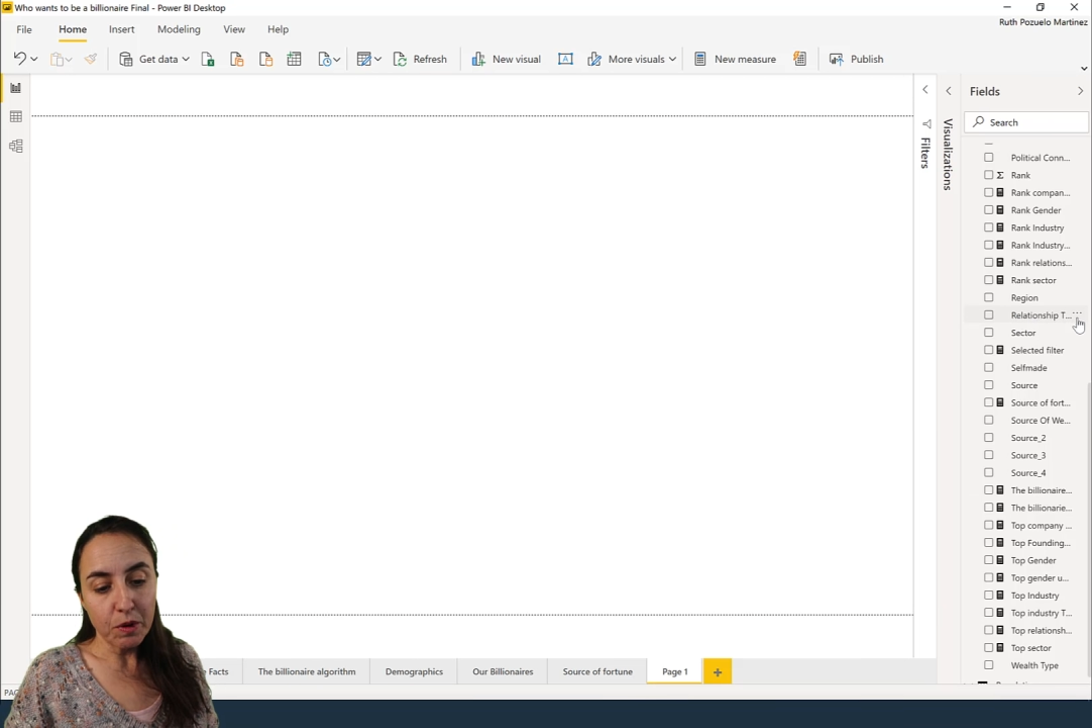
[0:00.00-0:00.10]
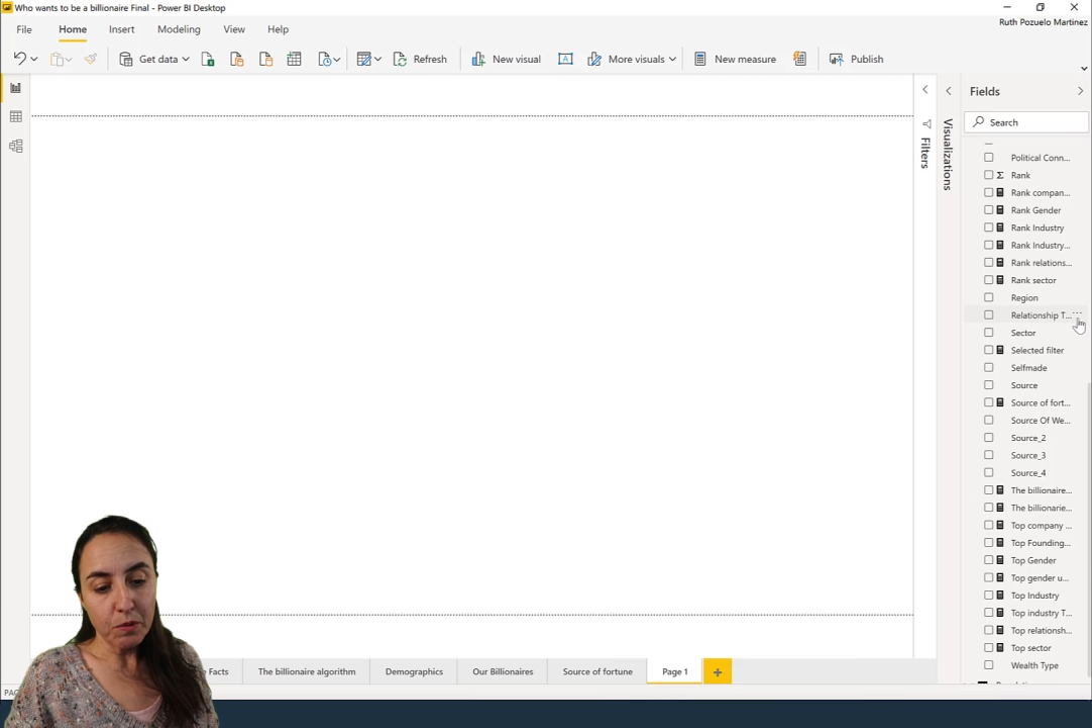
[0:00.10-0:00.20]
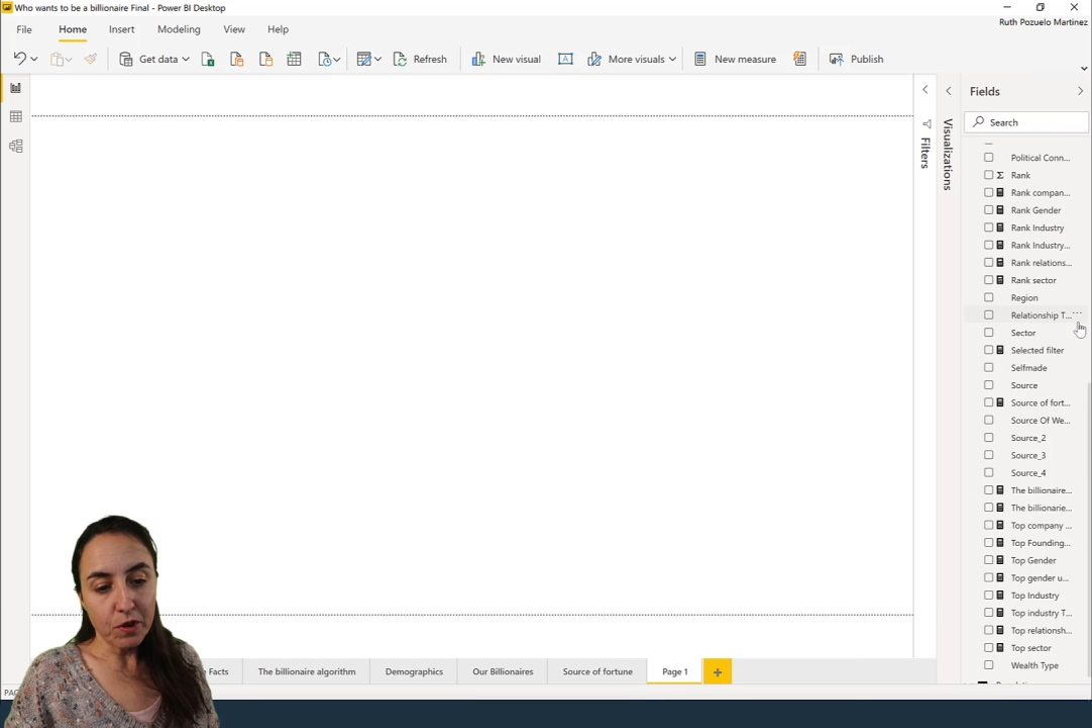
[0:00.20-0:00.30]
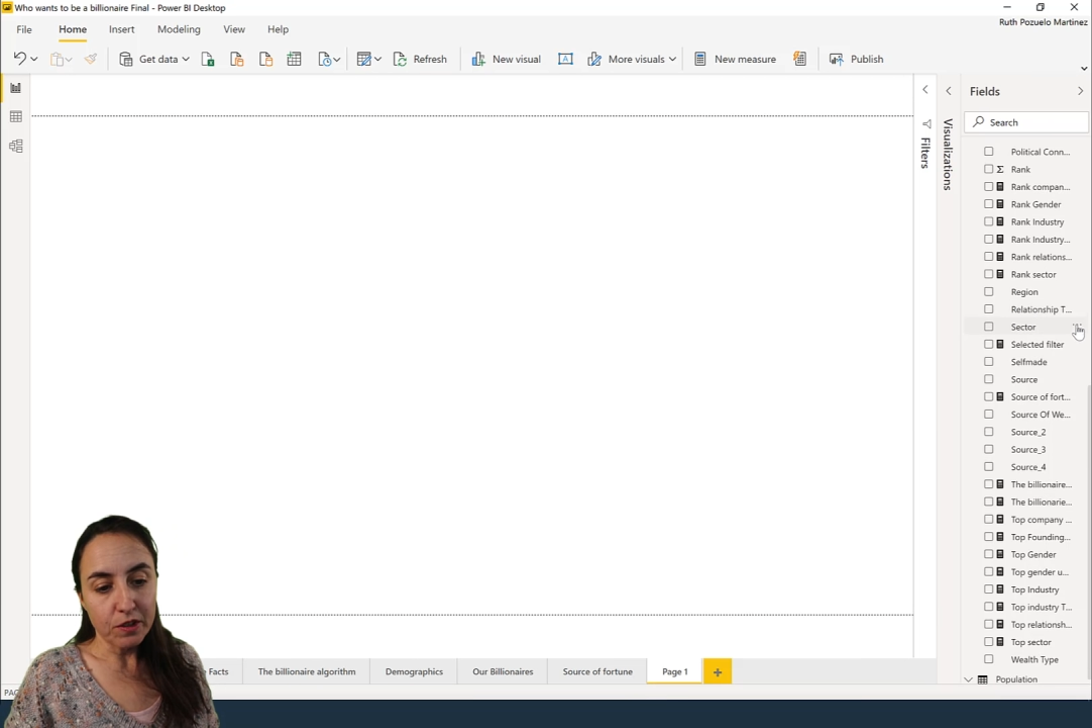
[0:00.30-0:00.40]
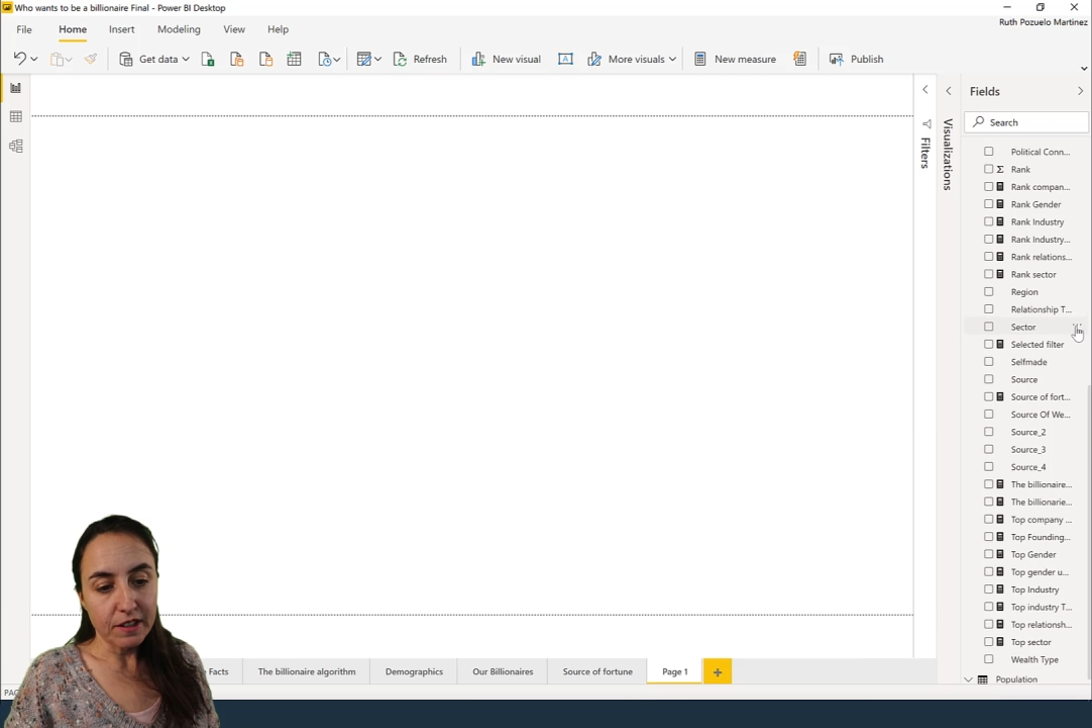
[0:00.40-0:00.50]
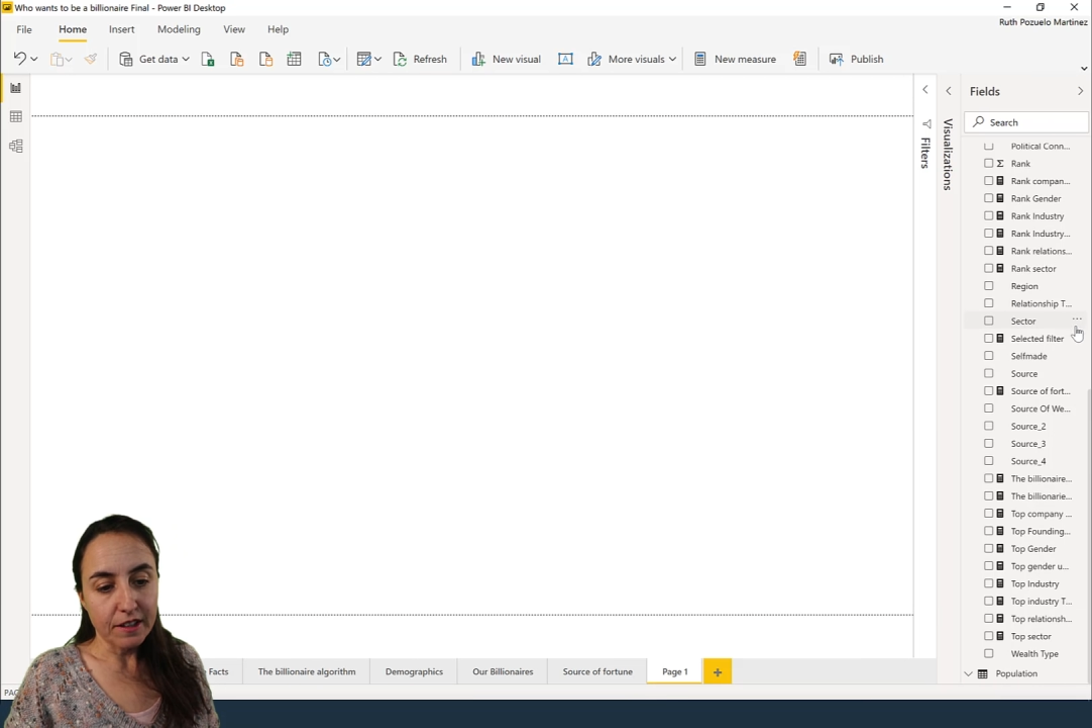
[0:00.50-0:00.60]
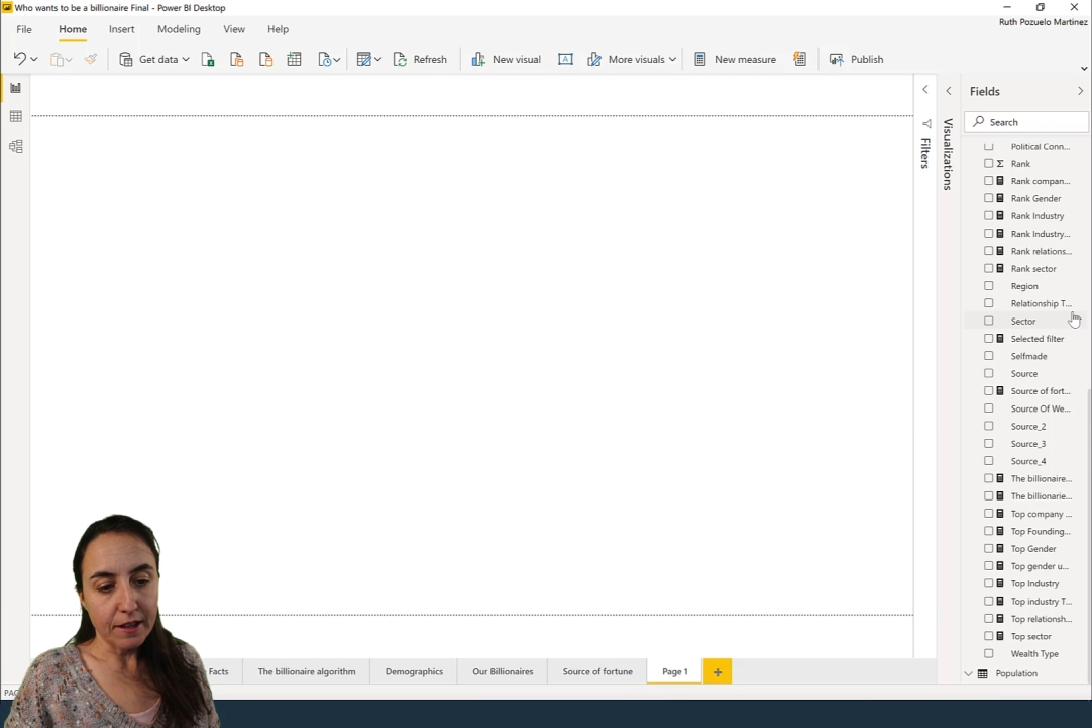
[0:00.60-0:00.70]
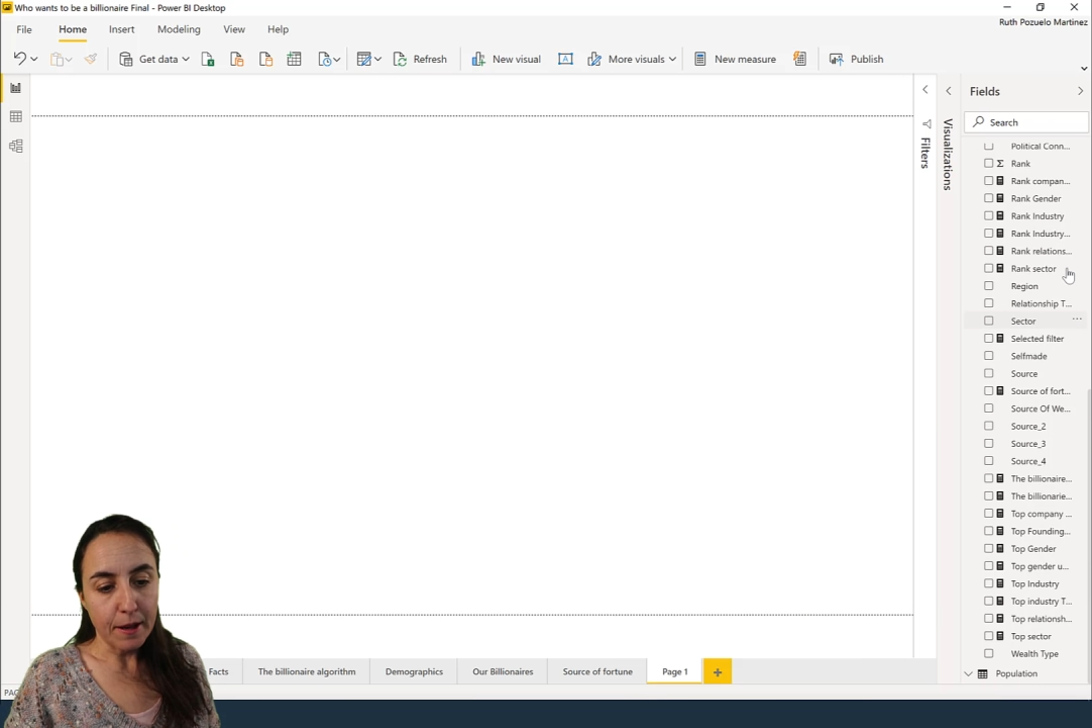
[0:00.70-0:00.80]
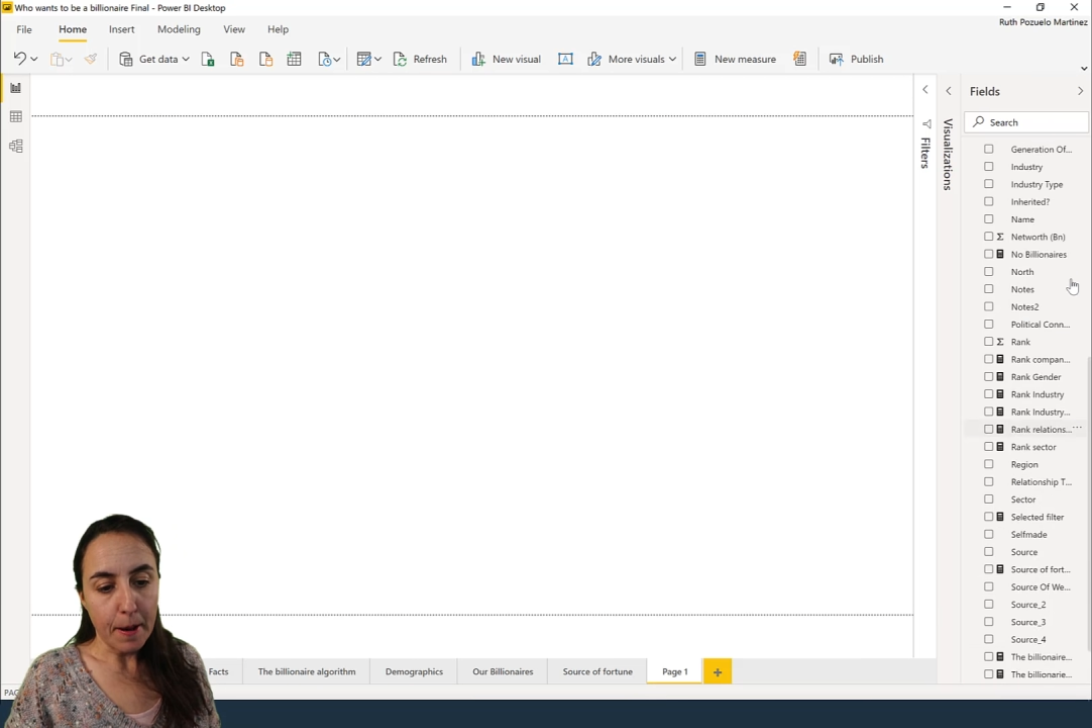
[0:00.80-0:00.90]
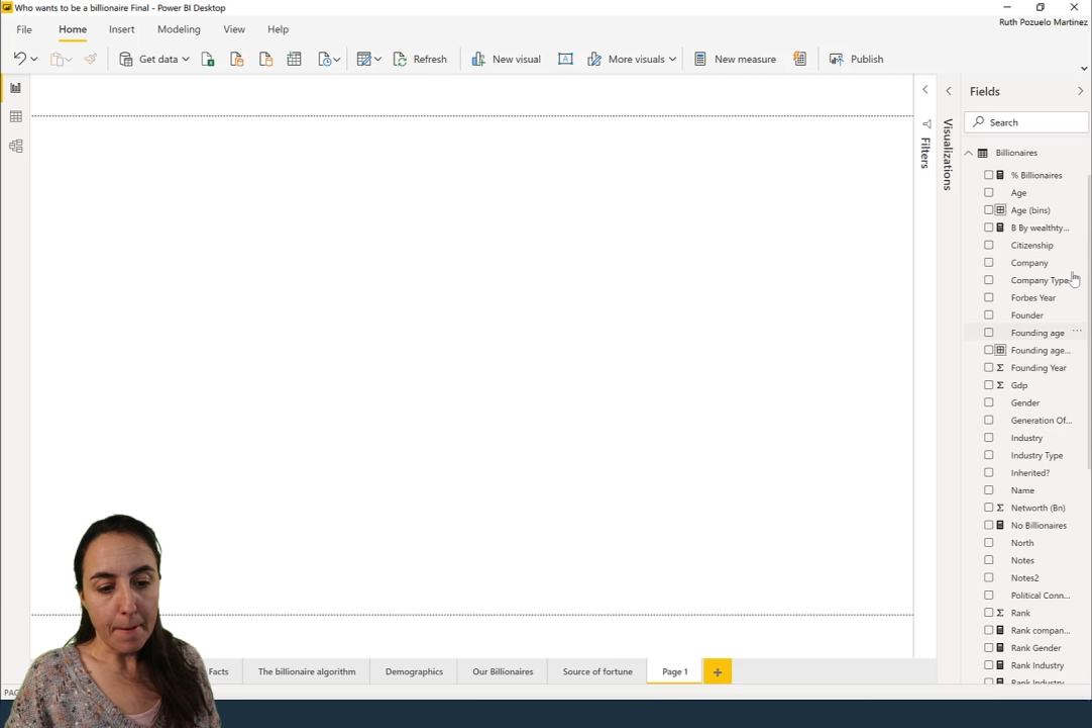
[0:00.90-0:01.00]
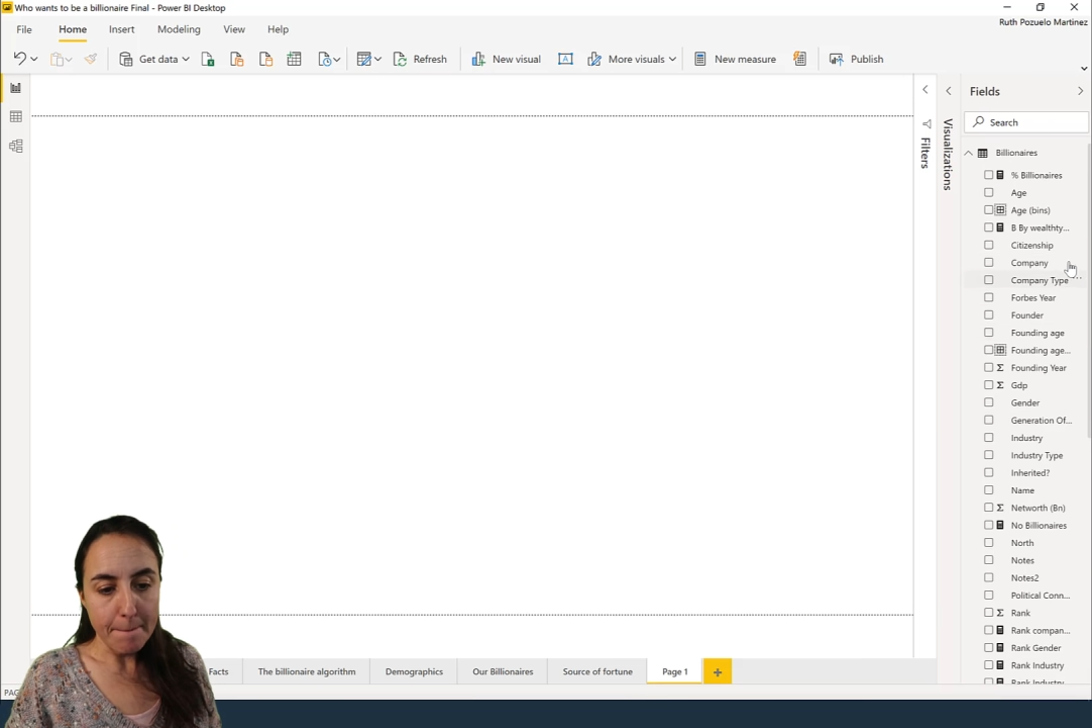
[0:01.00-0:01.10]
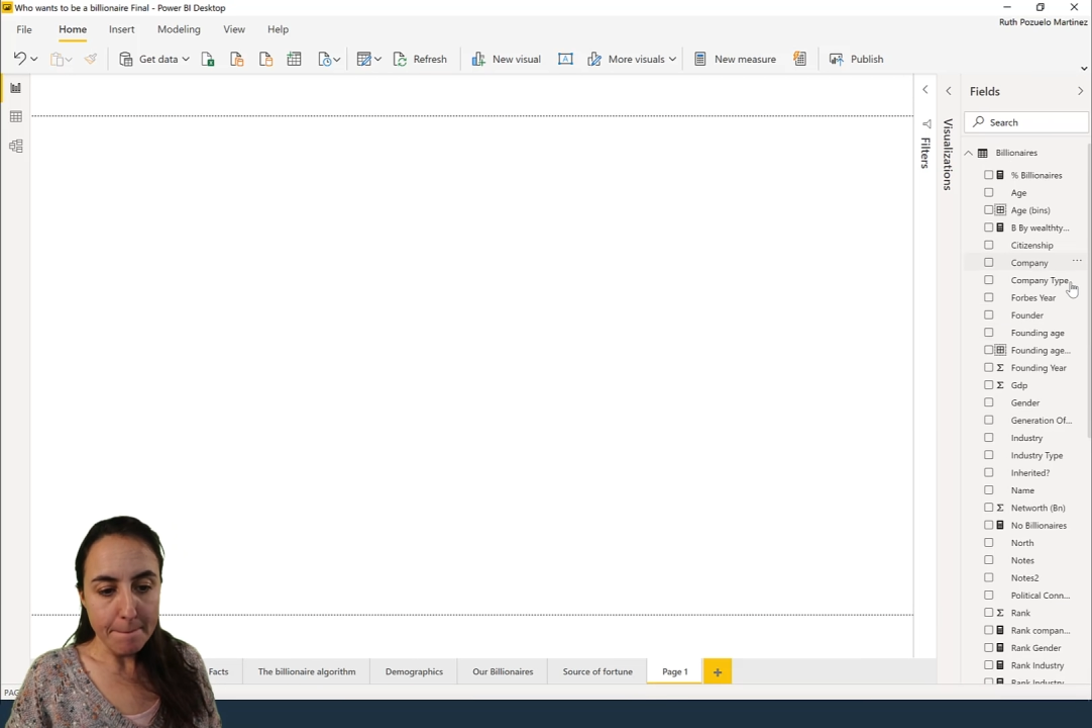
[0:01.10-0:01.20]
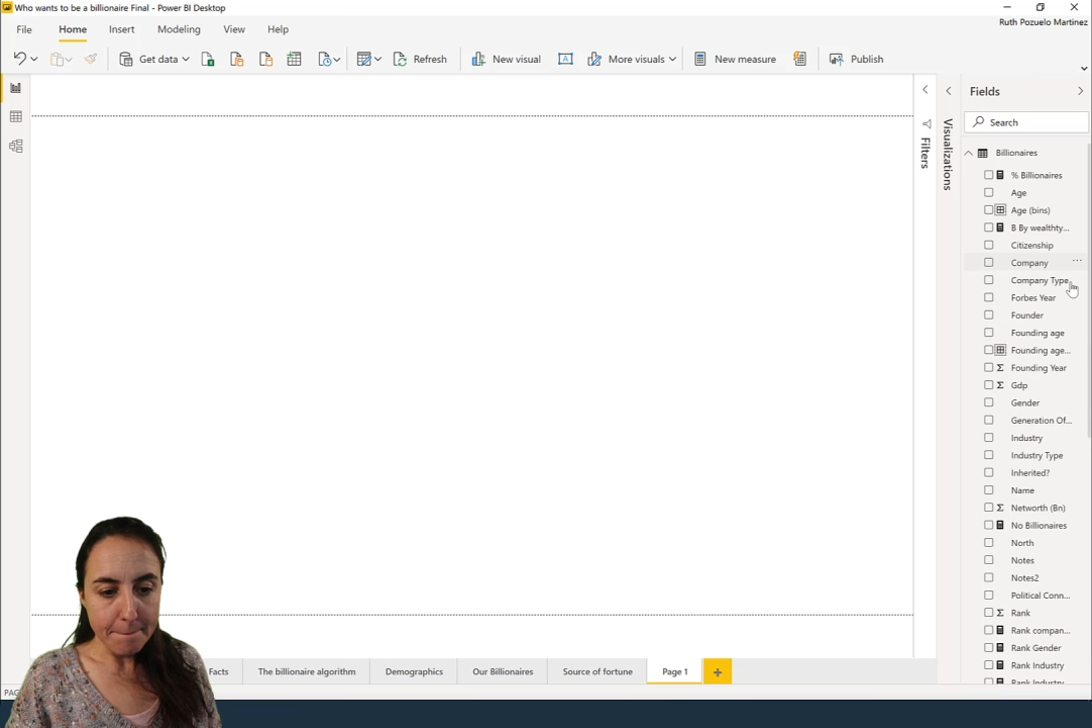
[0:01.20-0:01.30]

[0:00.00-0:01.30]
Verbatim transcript: we want uh,